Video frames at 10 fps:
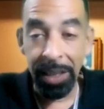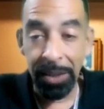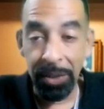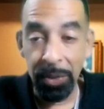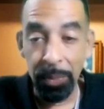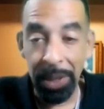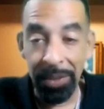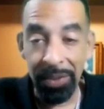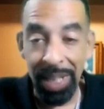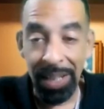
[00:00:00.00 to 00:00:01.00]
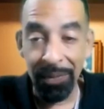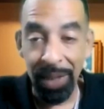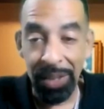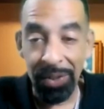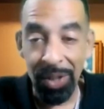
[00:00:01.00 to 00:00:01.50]
a new real estate
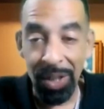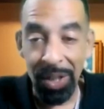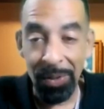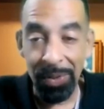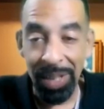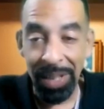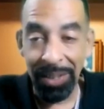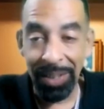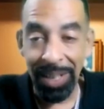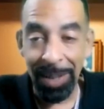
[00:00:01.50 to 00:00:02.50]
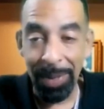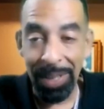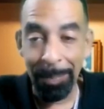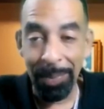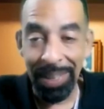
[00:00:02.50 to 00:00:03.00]
investor or a wholesaler
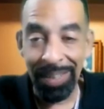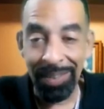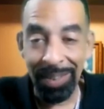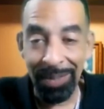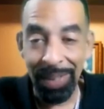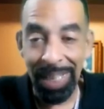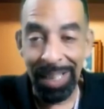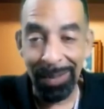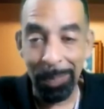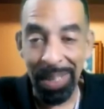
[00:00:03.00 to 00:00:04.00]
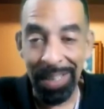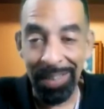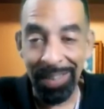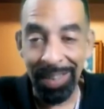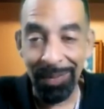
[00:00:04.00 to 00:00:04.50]
coming up against a very
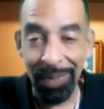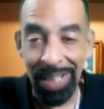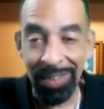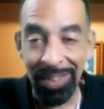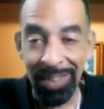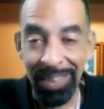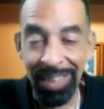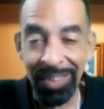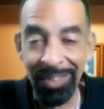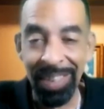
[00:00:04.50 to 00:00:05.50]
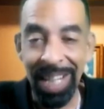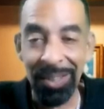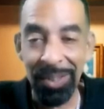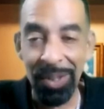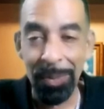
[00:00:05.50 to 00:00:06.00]
experienced investor
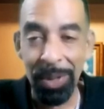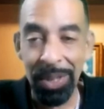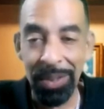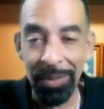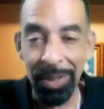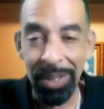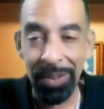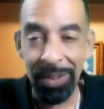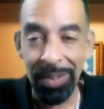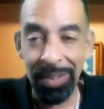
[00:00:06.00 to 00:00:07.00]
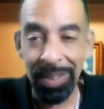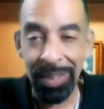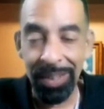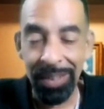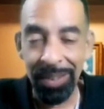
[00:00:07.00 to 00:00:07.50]
without knowing what you're,
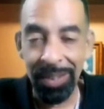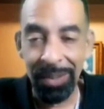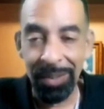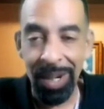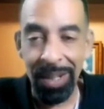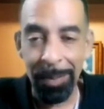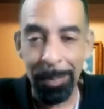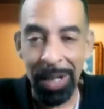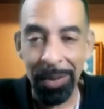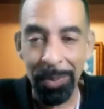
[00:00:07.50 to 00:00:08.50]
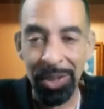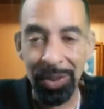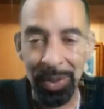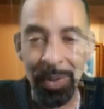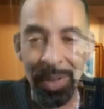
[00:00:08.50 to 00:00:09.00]
you know, talking about or
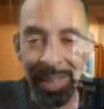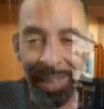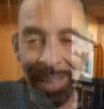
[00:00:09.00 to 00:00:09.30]
what you're doing,